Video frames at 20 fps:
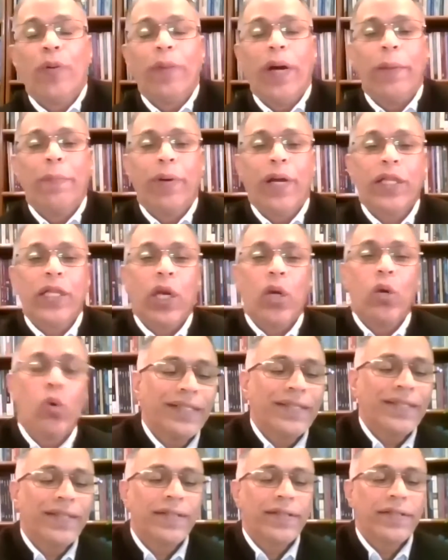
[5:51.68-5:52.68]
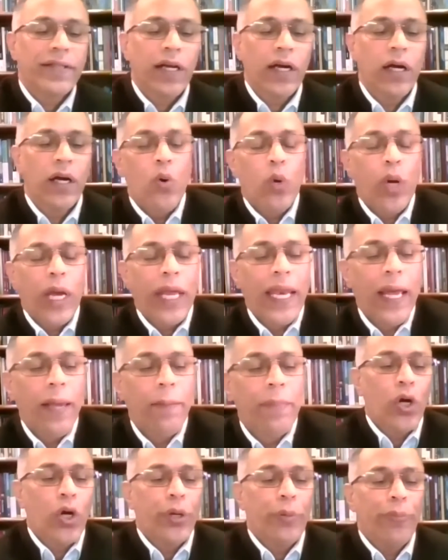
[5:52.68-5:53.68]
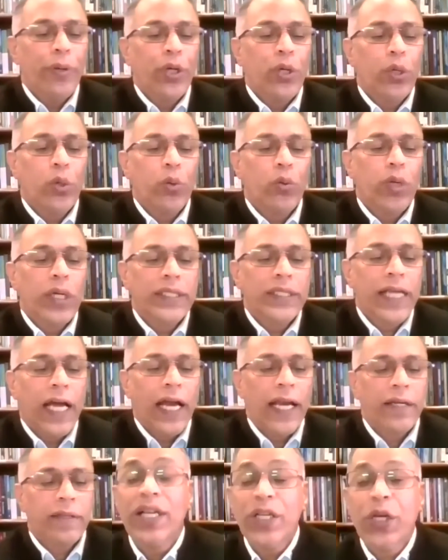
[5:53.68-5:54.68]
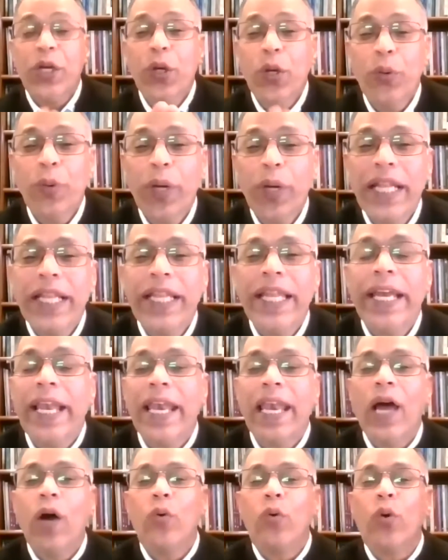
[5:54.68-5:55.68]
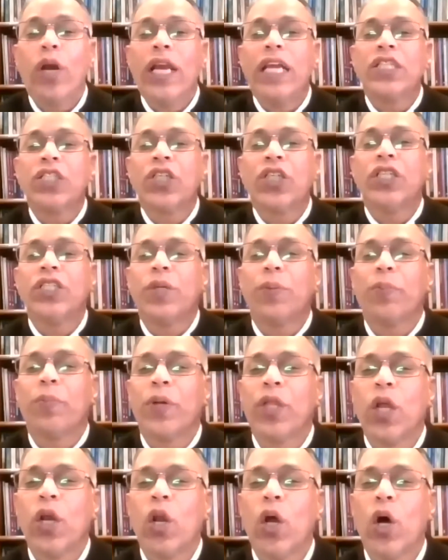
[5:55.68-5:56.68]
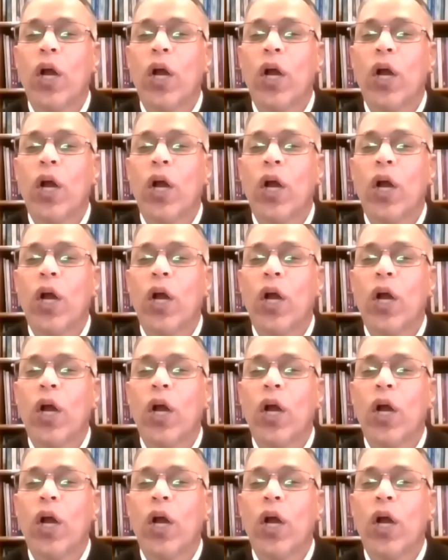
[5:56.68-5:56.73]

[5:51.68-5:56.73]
for my brother, my sister, how can I contribute towards that? Continuing in that love relationship with the